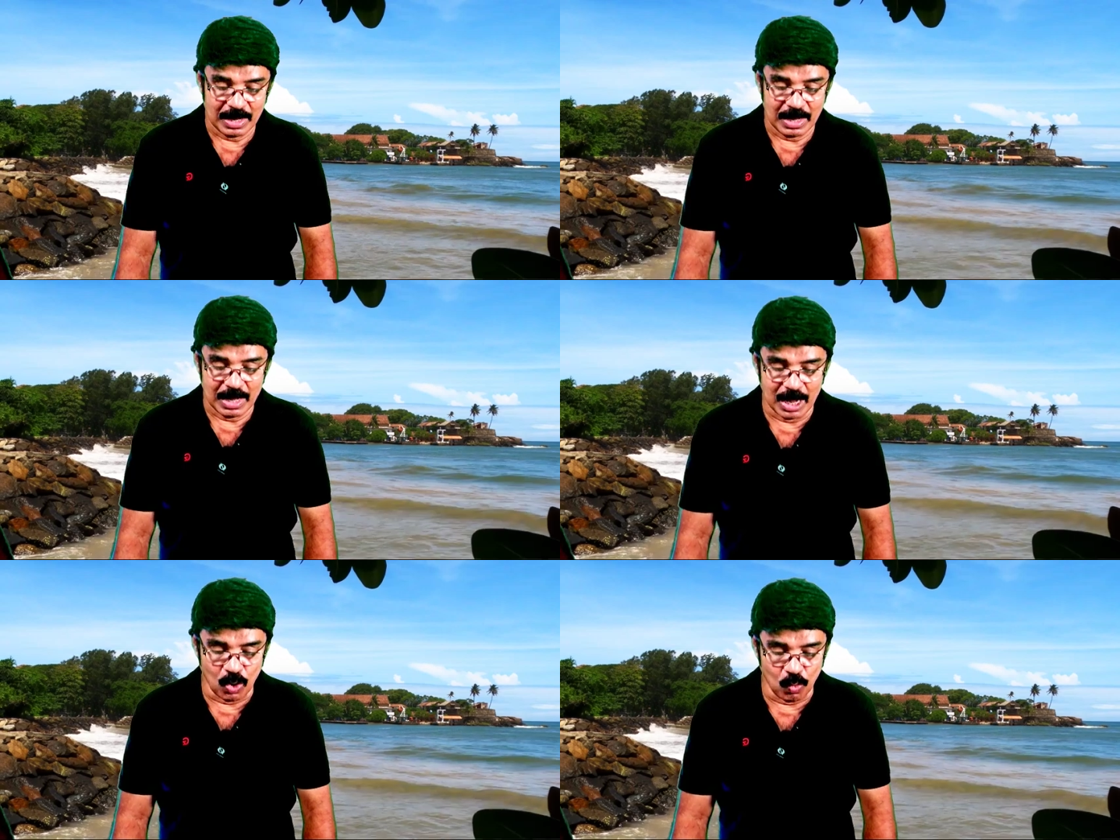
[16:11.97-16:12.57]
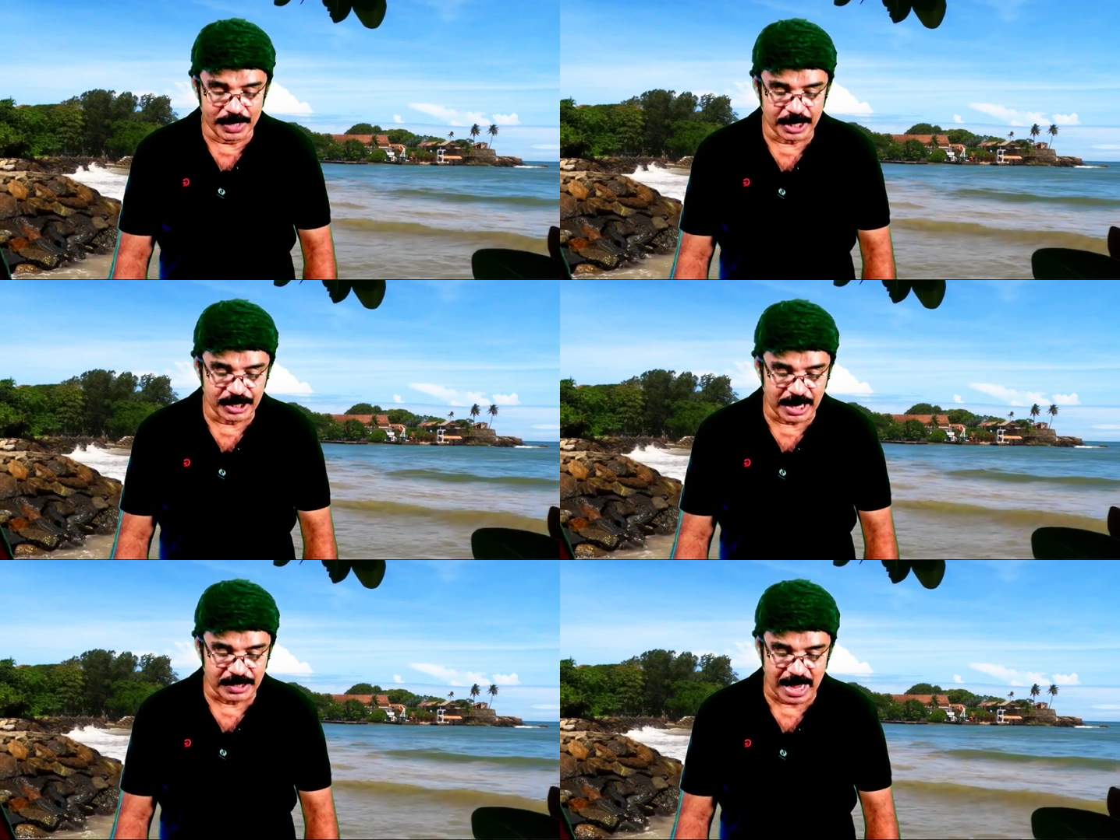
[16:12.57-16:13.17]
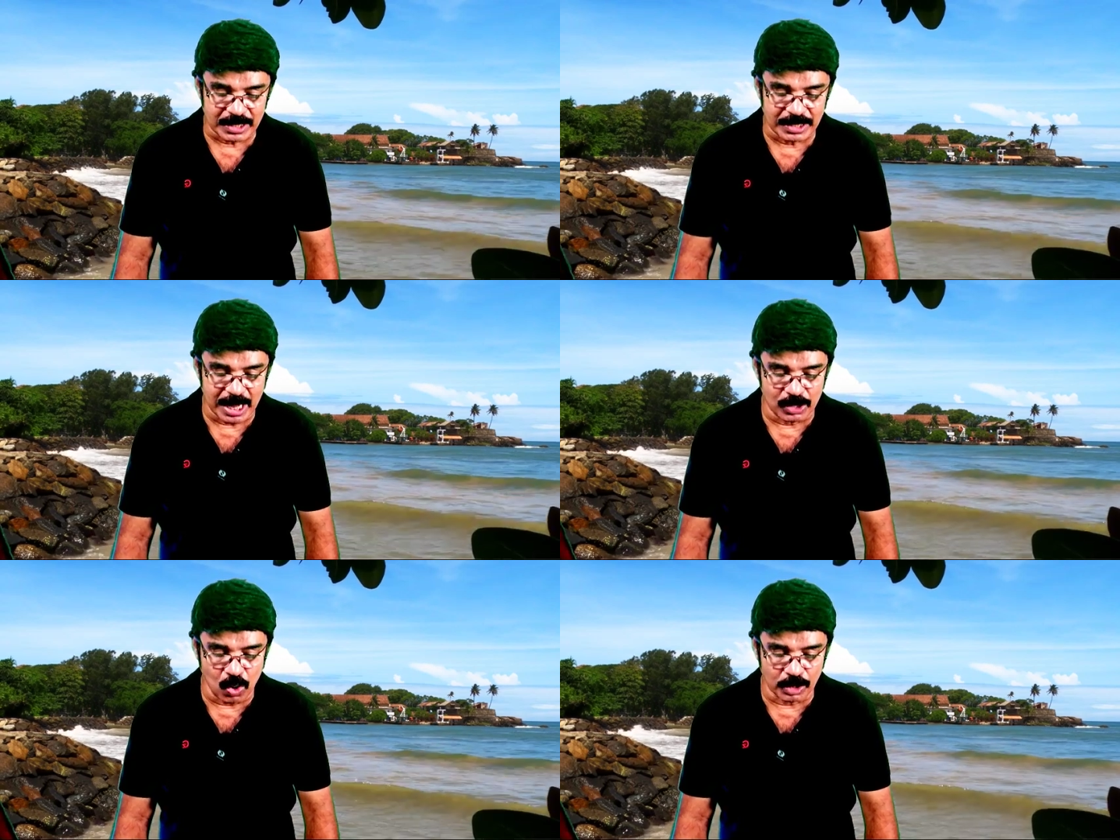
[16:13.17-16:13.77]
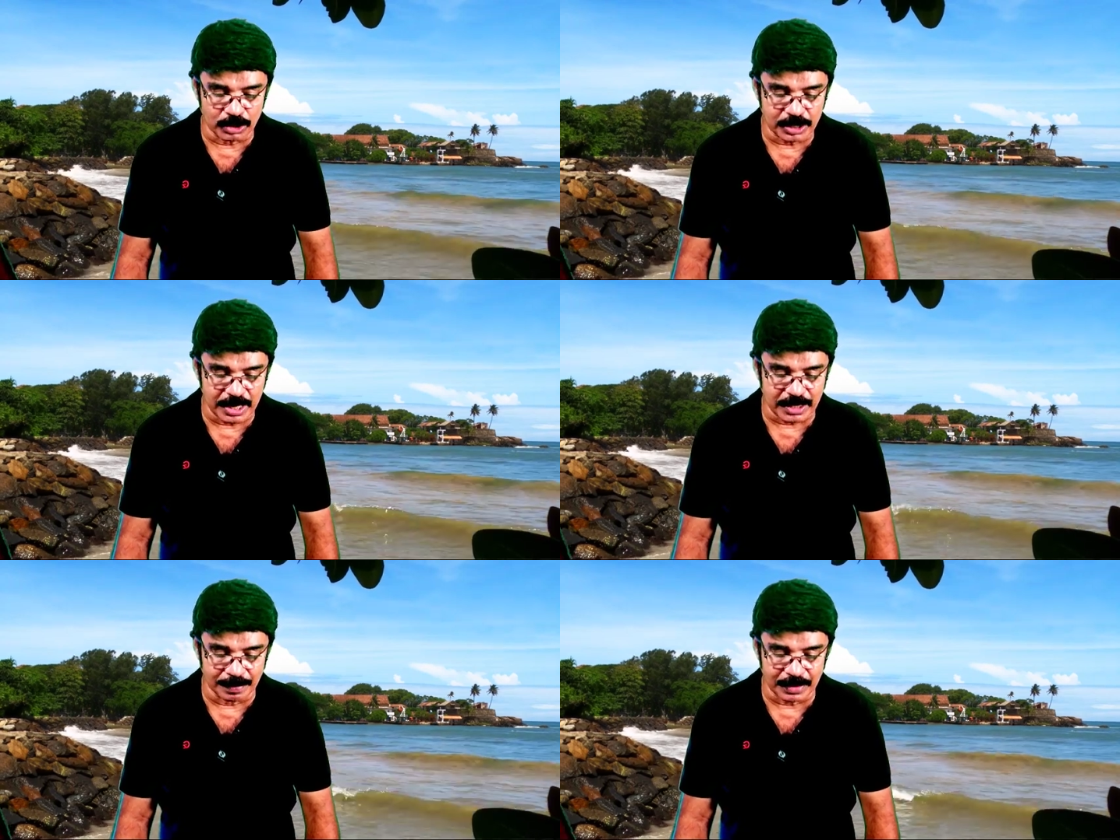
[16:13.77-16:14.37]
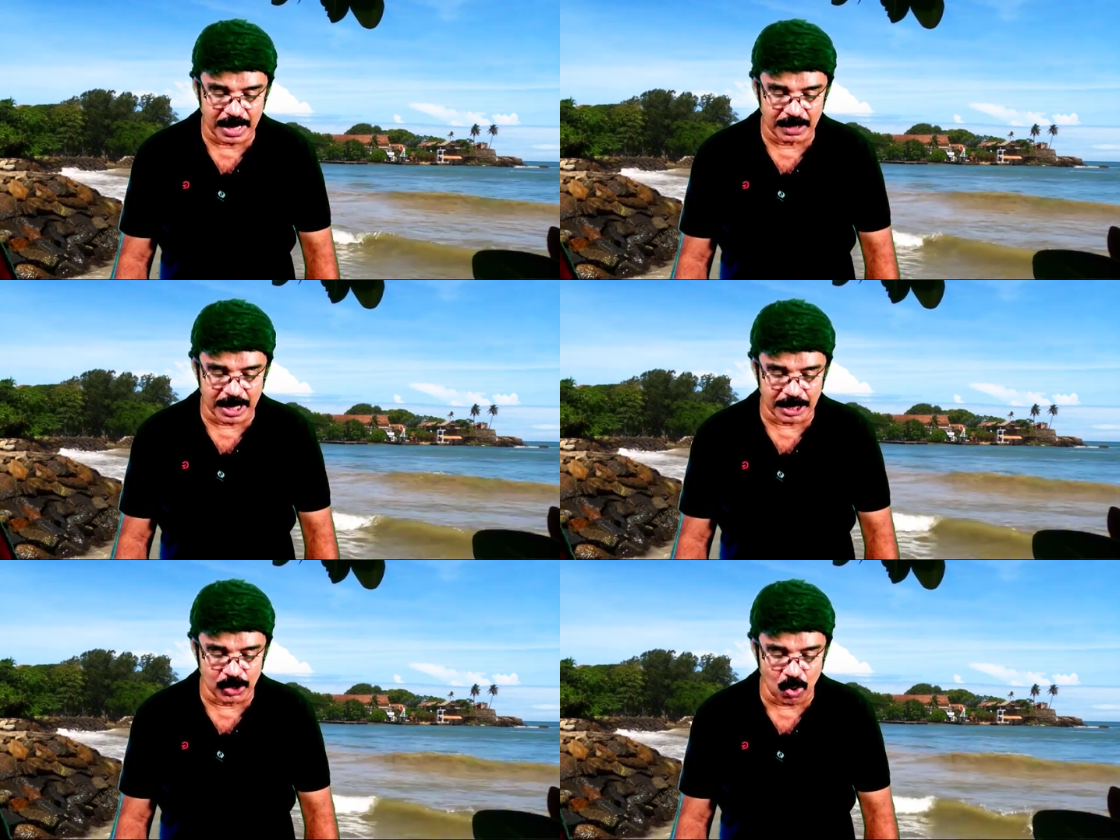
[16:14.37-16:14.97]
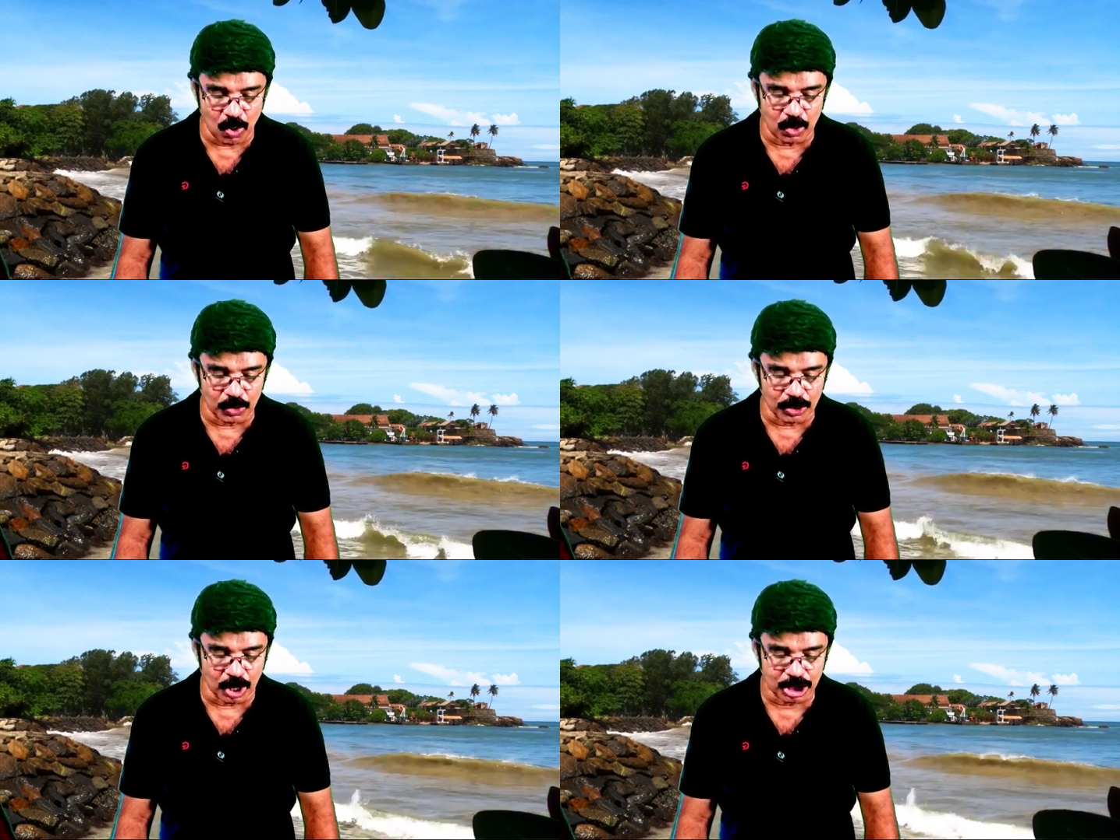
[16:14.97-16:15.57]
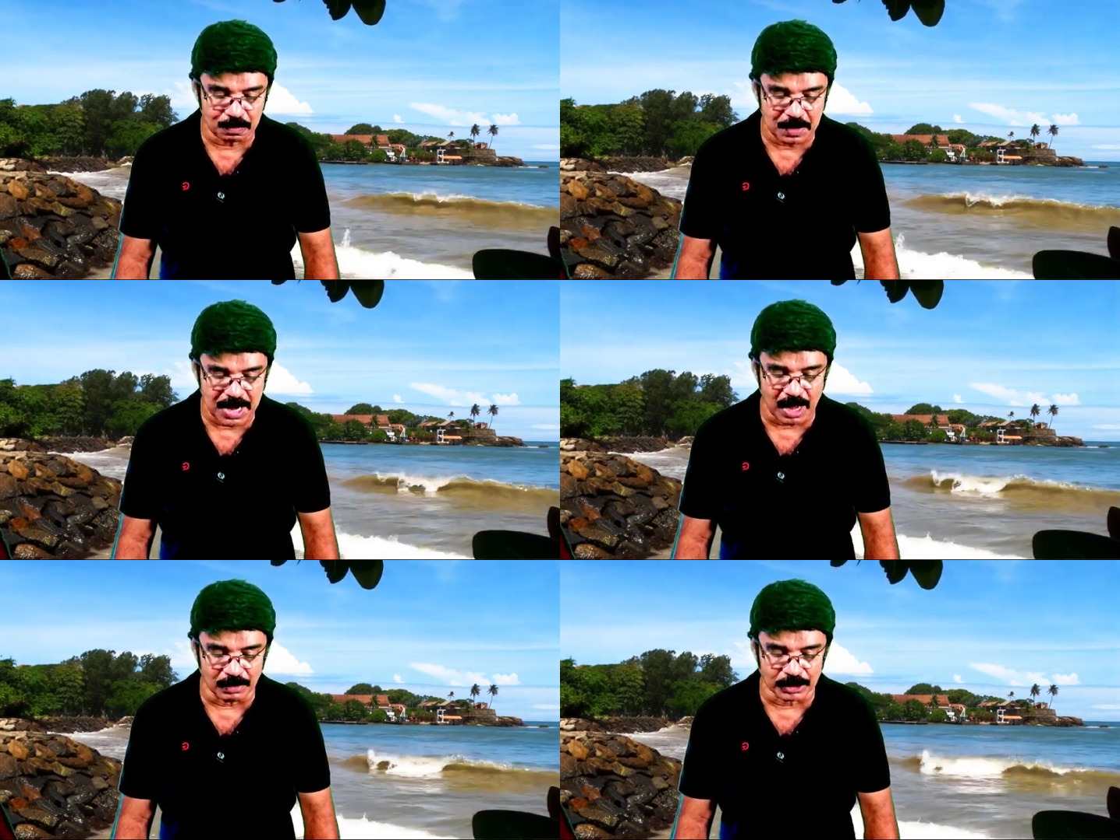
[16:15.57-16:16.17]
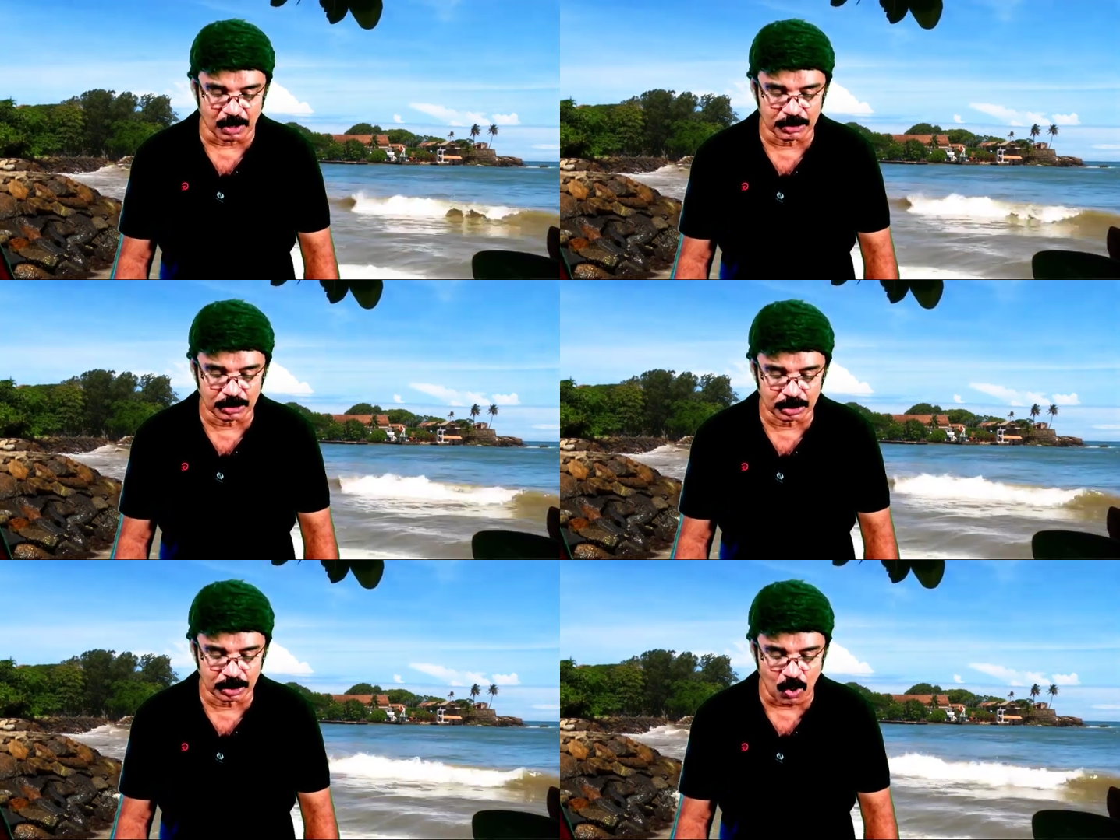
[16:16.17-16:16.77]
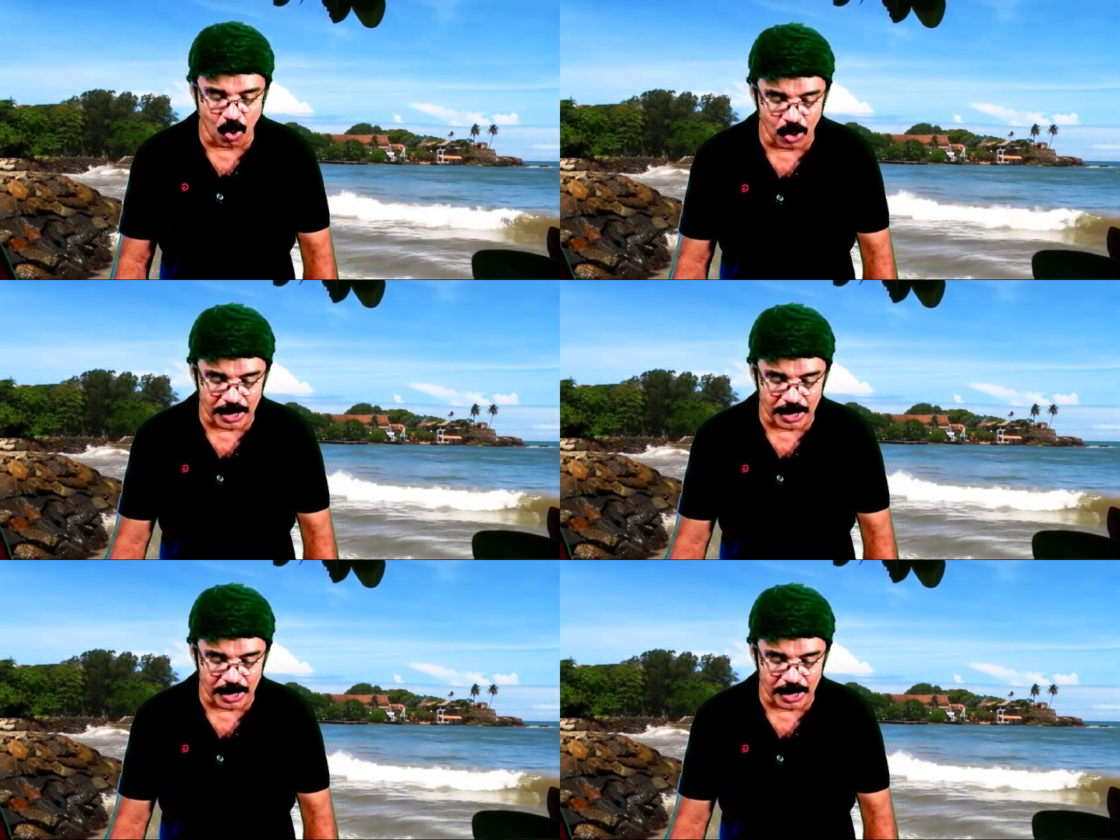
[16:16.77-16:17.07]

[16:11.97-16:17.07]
When the judge asked the dog to say something, the dog could not speak out of cold.